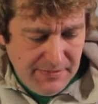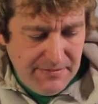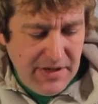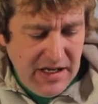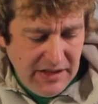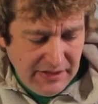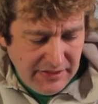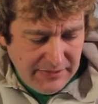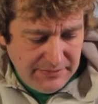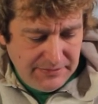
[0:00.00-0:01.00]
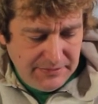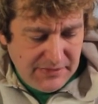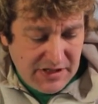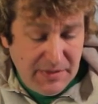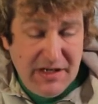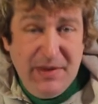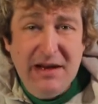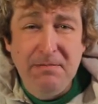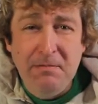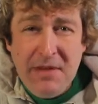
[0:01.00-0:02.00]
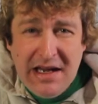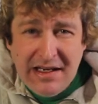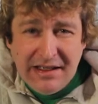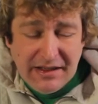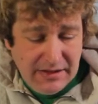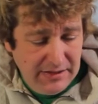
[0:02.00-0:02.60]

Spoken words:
mean, somebody being mean.